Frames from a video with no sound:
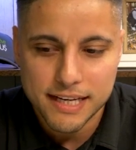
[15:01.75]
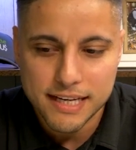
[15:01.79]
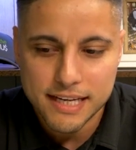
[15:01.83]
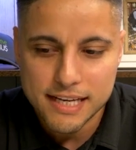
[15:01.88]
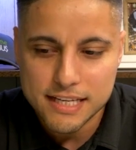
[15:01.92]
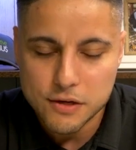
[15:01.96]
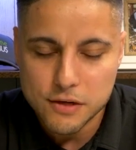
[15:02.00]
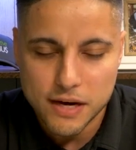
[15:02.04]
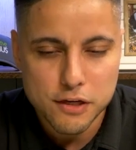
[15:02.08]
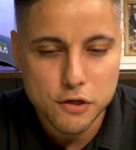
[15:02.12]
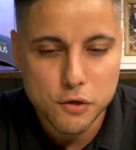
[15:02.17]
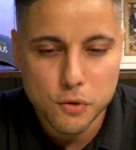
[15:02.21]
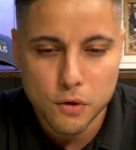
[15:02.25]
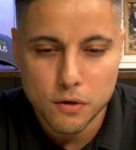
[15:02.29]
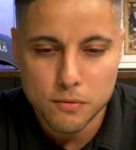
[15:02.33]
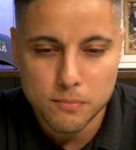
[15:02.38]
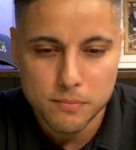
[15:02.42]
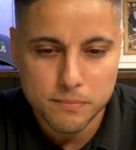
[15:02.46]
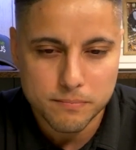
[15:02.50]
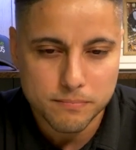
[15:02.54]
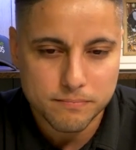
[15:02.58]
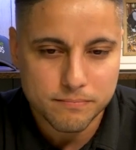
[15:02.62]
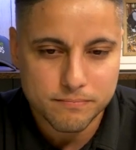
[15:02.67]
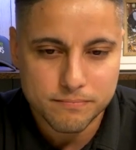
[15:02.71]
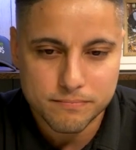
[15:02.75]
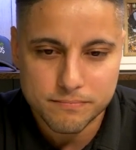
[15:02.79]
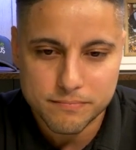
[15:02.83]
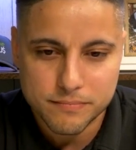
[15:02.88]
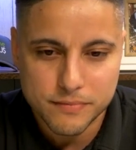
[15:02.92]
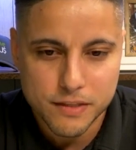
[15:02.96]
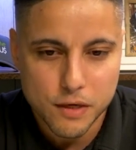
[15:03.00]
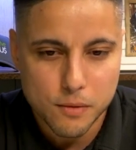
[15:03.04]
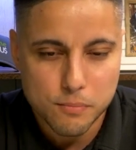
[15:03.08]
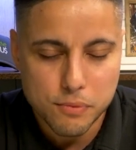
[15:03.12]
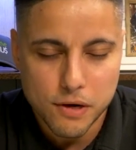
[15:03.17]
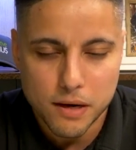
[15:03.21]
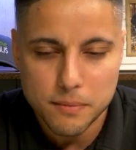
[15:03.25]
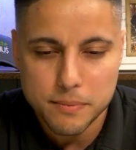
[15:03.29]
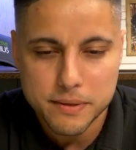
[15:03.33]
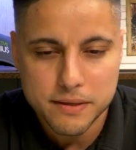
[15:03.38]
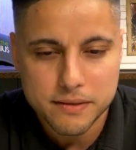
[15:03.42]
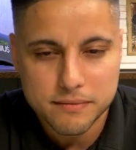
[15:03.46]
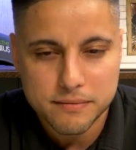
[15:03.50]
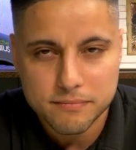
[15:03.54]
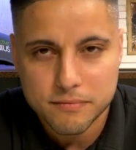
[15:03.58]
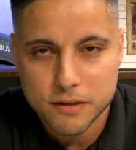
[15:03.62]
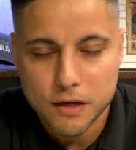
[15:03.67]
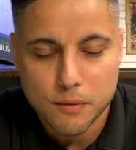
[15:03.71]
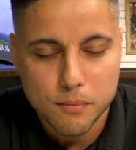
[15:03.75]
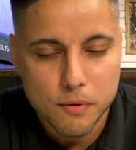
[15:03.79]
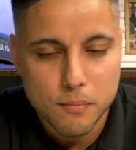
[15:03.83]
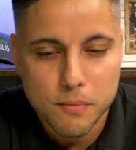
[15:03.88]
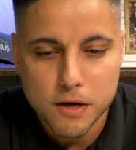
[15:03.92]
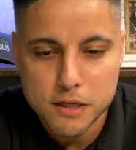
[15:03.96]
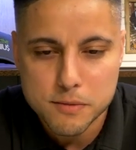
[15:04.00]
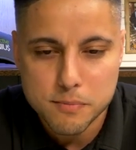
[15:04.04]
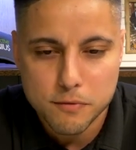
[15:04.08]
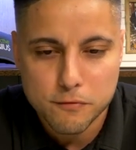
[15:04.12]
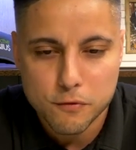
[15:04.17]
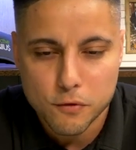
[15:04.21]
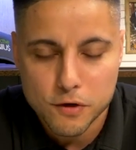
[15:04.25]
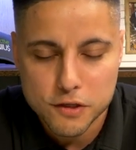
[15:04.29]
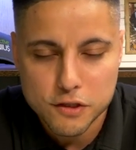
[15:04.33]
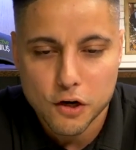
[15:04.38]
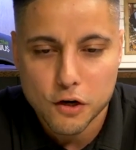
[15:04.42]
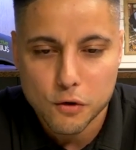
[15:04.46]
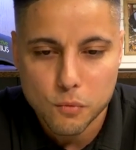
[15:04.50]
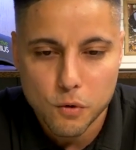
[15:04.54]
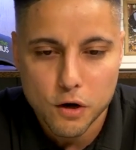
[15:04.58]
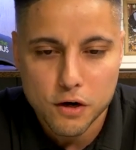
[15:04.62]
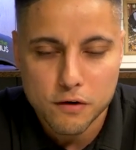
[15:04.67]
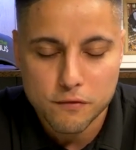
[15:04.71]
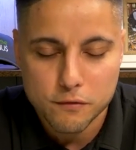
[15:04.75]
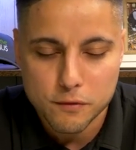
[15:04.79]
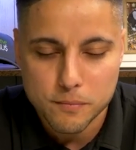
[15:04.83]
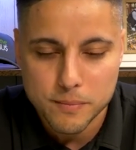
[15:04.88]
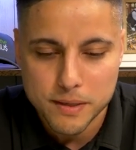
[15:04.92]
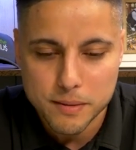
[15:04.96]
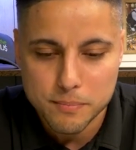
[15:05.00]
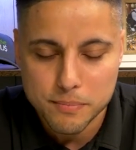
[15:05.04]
So I knew him, probably a couple months before he started working for me.